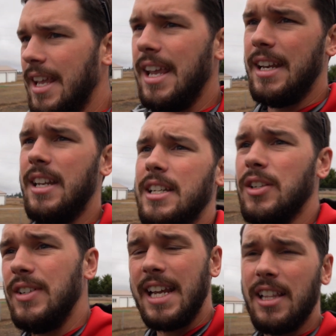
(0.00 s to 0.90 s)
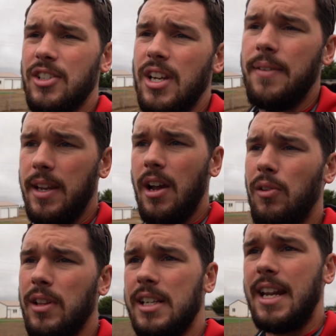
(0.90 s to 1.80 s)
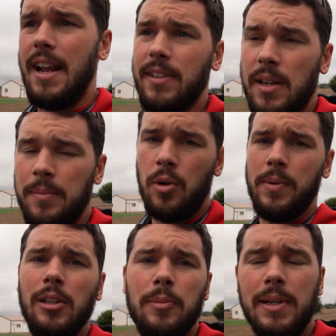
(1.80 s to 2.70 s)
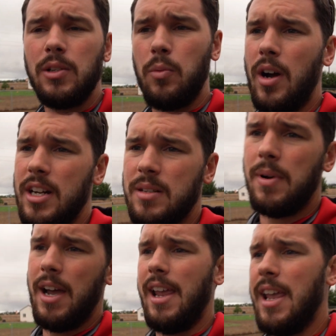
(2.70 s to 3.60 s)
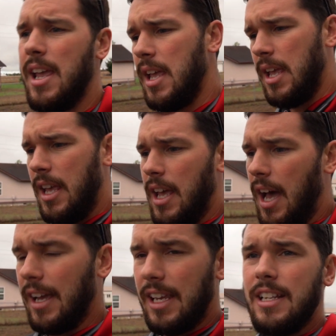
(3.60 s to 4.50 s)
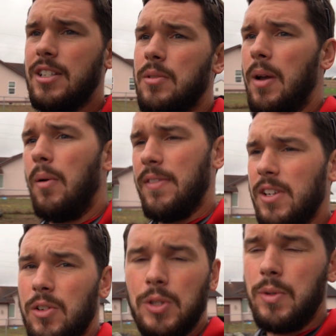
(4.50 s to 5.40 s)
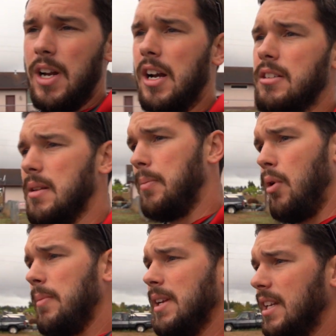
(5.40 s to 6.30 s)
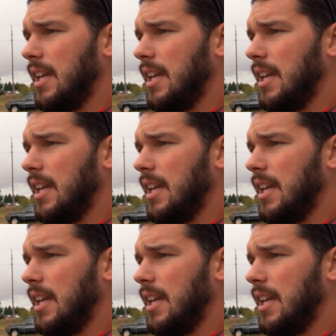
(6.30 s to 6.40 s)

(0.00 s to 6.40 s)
And so he's taking the Chevy only because I have to come home in a little bit to watch my kids so my wife can go to a doctor's appointment.